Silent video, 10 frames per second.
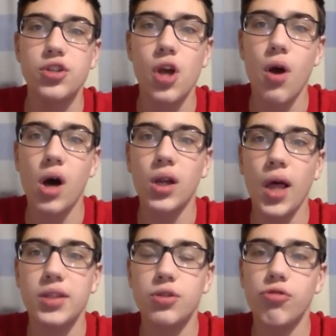So I'd
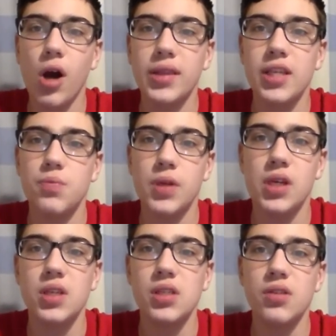like to ride this
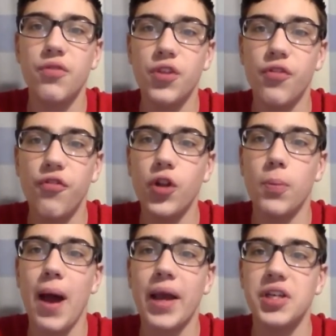because for the
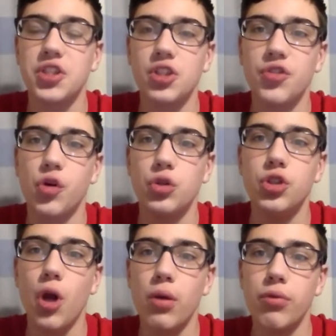full package, because of course
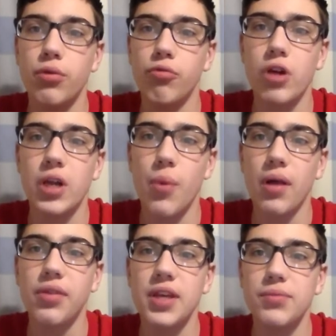you go through the really
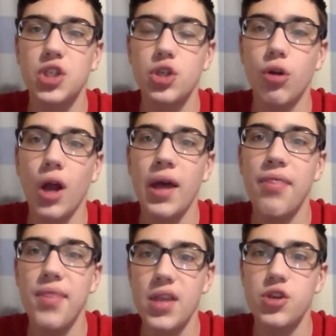well themed queue line
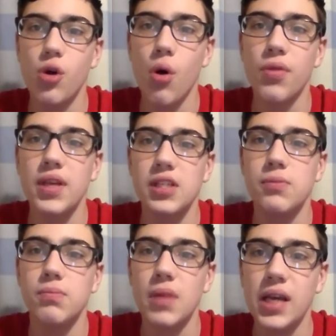and then you go on
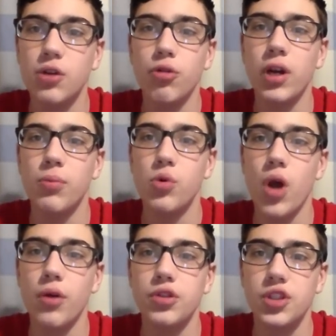this incredible
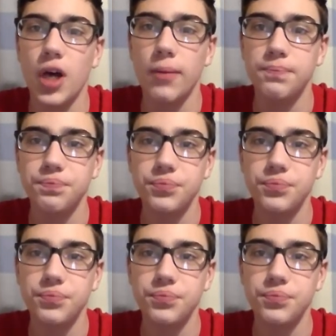coaster.